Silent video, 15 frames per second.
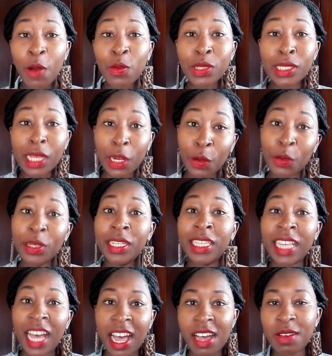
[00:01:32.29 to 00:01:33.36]
I was alone
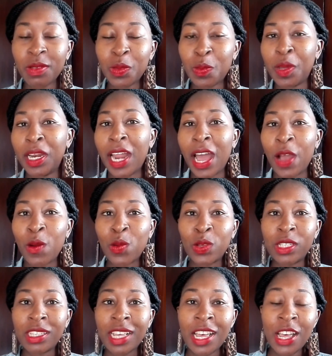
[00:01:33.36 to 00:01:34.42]
in the house, but I
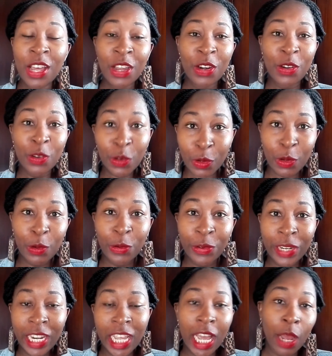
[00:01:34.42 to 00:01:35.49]
was not
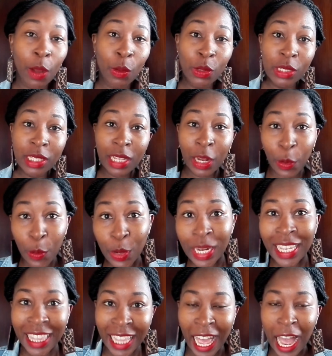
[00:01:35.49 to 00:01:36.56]
lonely. I was
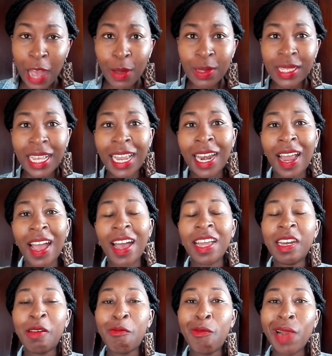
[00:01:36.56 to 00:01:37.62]
alone in the house and I
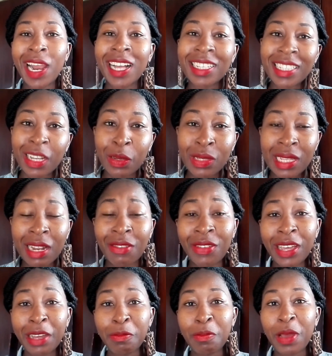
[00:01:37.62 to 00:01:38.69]
had a blast. I was
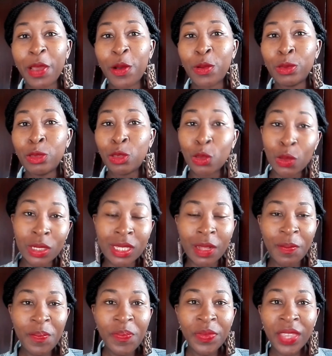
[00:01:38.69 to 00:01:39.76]
laughing at my own
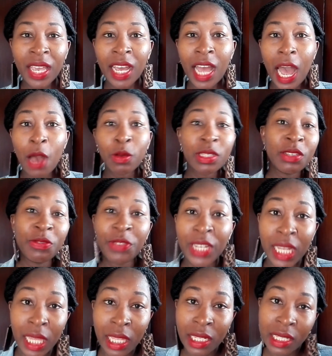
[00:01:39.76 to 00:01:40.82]
jokes. I wasn't
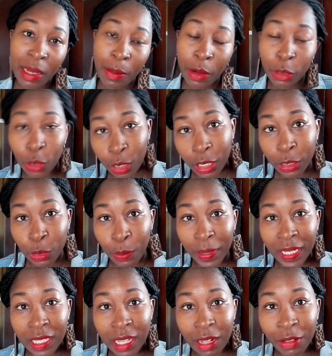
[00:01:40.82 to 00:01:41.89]
feeling guilty about talking to
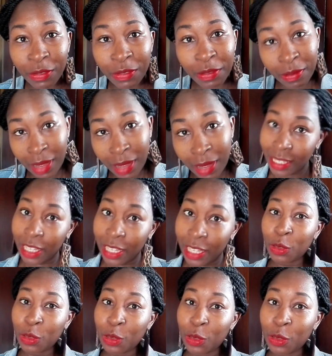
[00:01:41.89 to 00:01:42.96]
myself as I
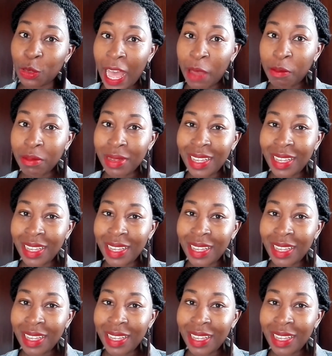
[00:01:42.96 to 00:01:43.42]
usually am.